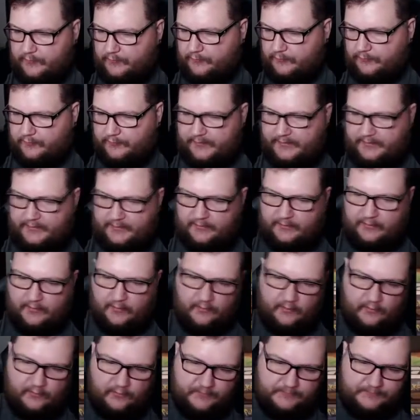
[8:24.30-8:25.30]
The green
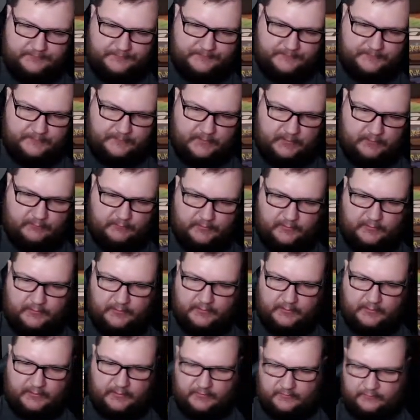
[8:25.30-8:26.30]
code.
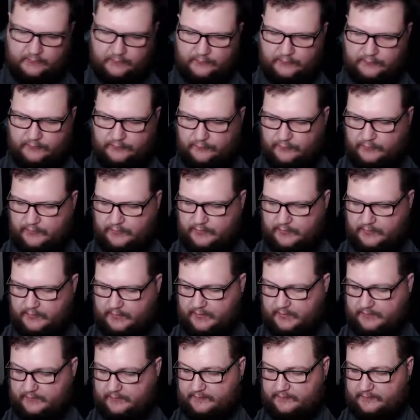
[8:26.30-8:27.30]
We're not doing too good,
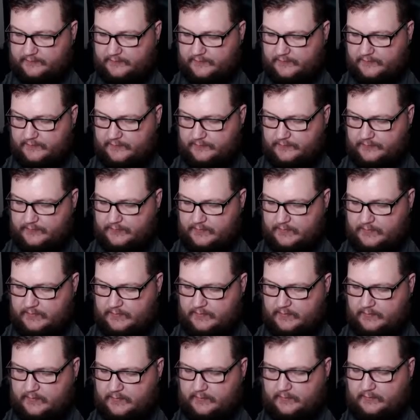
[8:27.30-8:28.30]
guys.
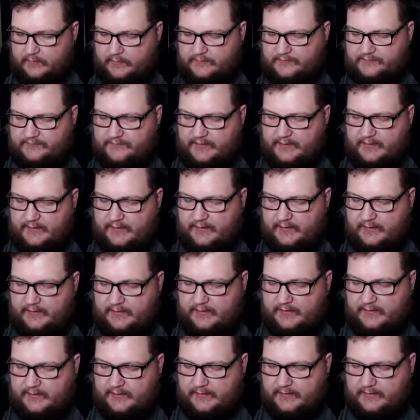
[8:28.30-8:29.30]
Alright, let's
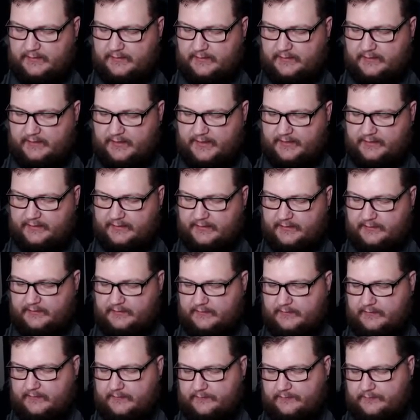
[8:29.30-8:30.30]
say lightning.
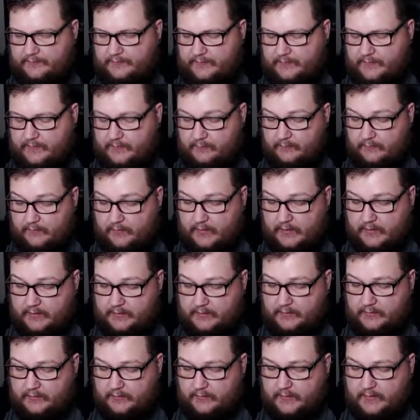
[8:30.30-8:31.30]

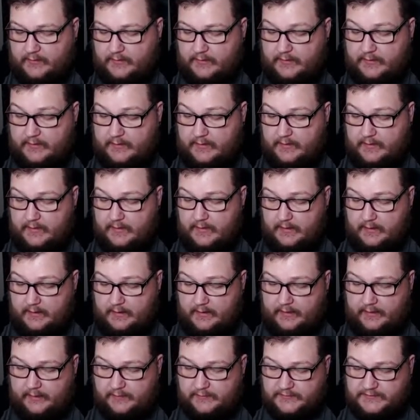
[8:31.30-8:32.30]
Water, okay.
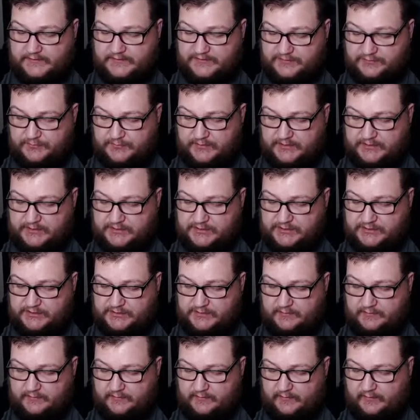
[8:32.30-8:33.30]
Energy
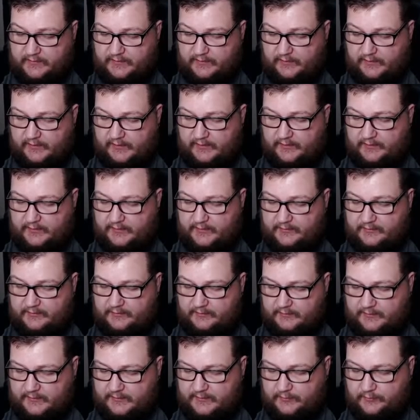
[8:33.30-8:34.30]
switch.
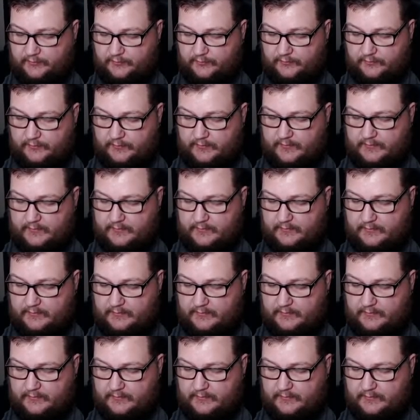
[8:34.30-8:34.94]
Galarian Linoone.